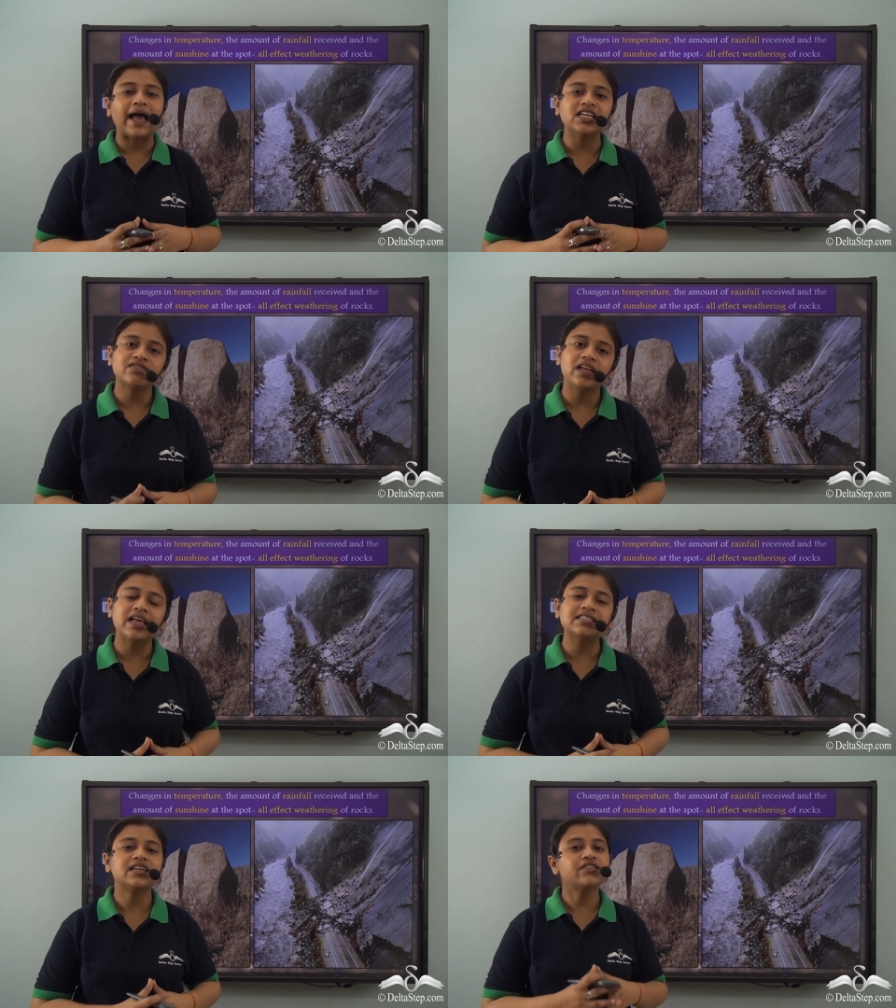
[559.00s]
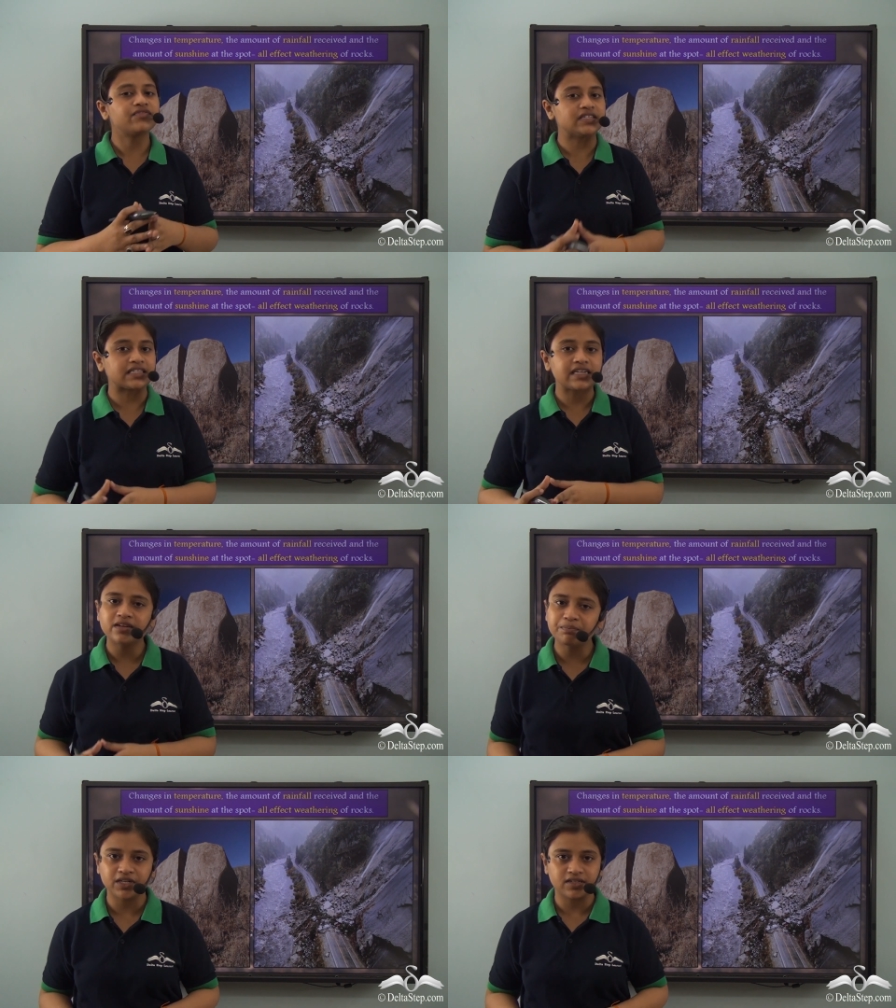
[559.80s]
as well as their
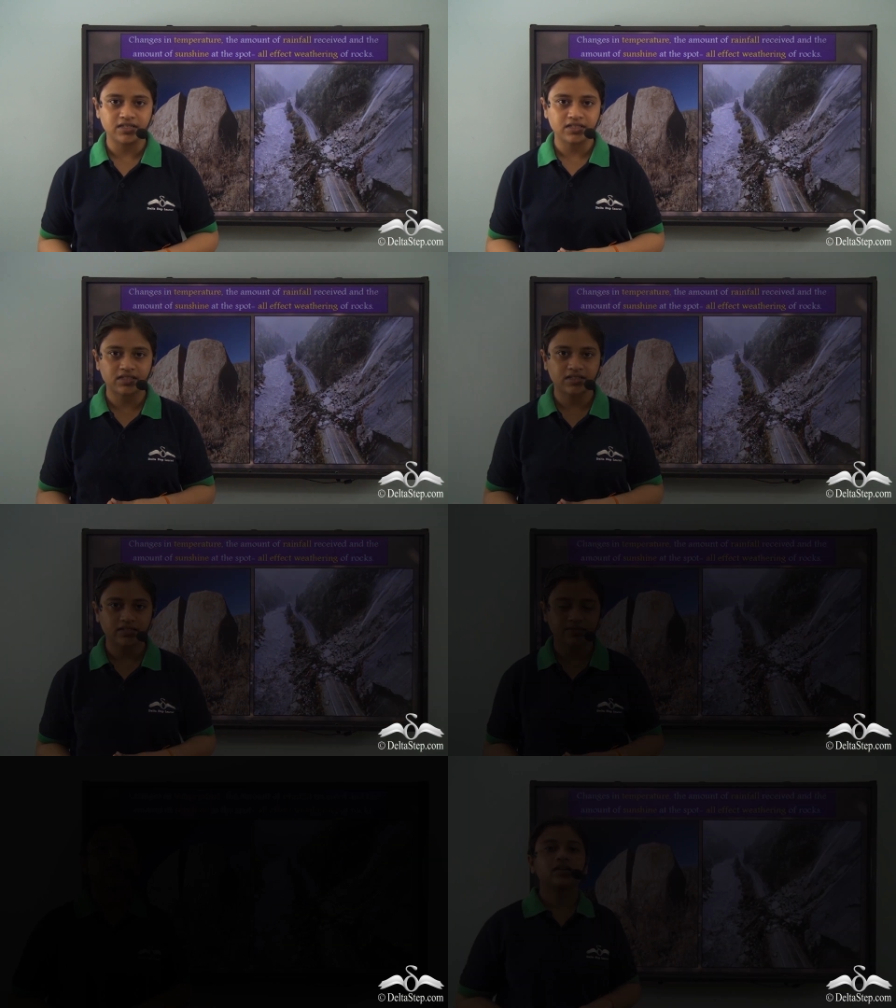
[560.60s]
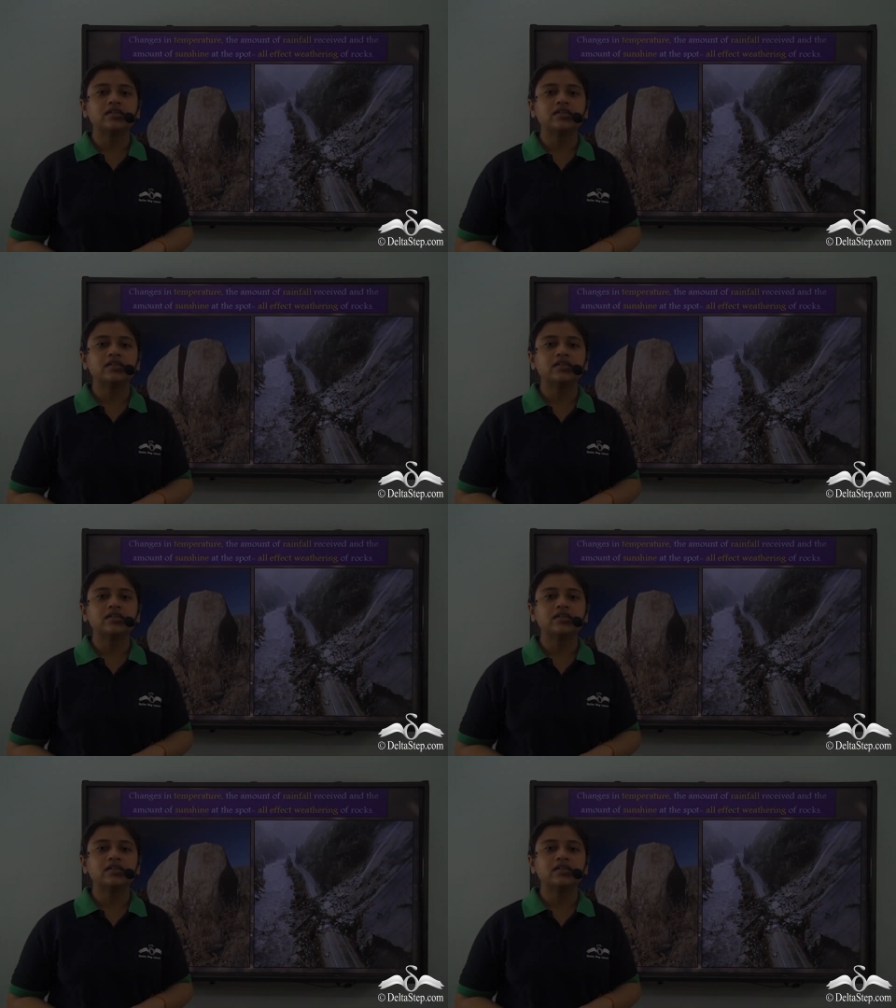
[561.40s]
physical appearance.